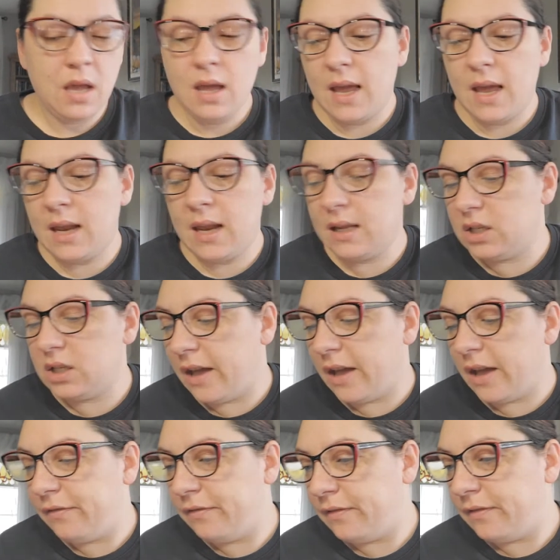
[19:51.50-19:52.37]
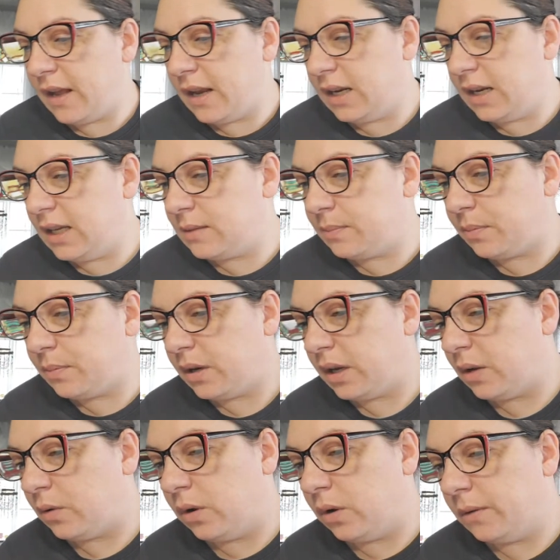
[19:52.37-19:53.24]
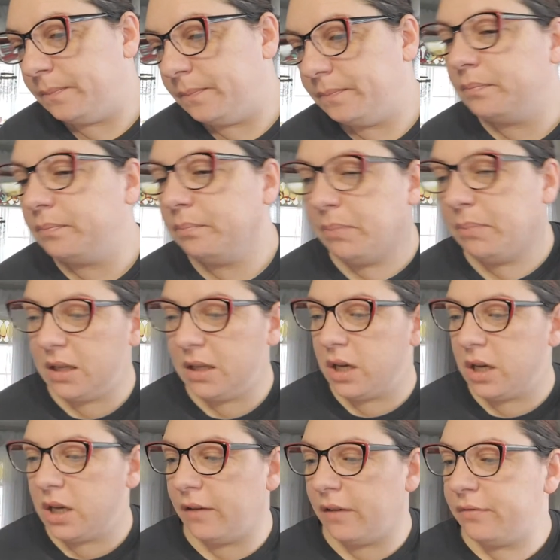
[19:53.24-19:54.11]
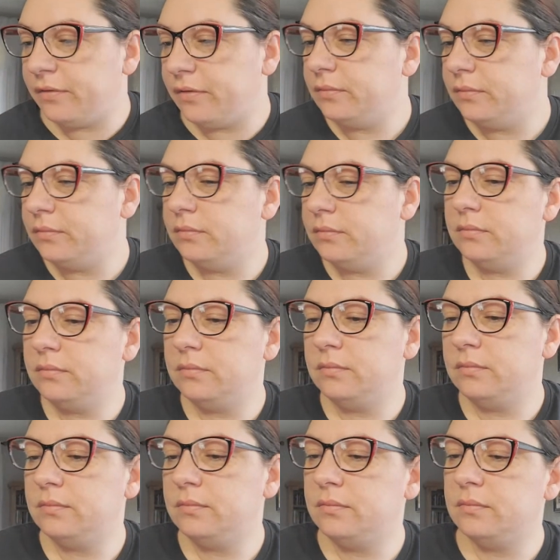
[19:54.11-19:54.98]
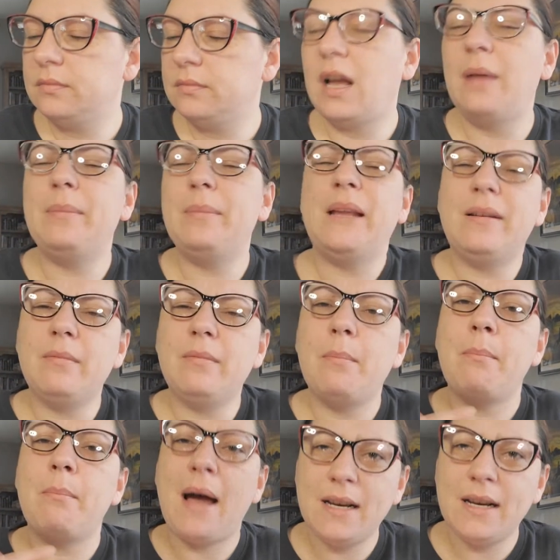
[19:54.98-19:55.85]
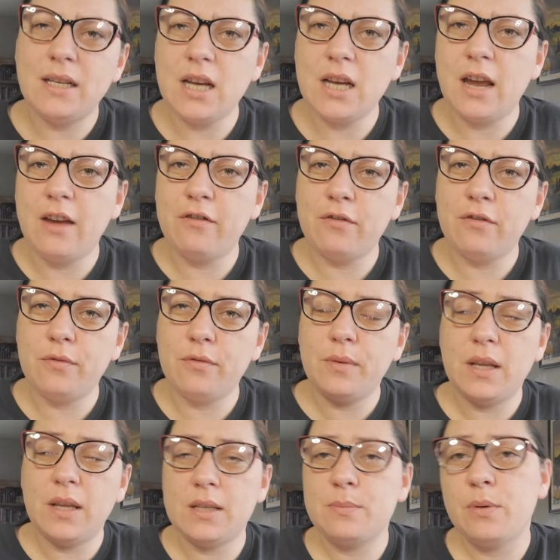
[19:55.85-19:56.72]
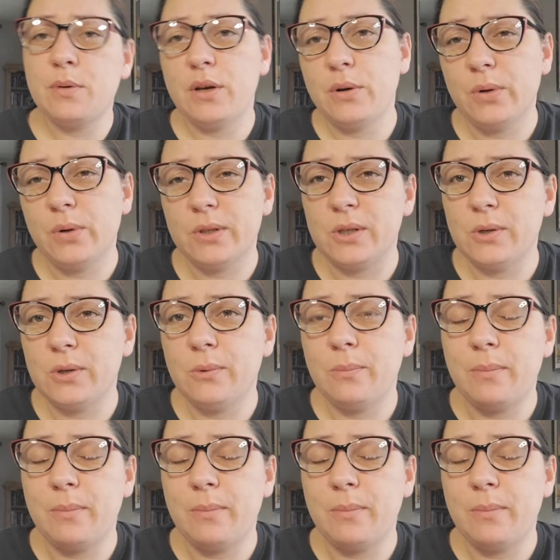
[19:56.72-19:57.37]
And it's Jeff, and he's pretty cool. Bead Jeff. I mean, my Jeff is pretty cool too.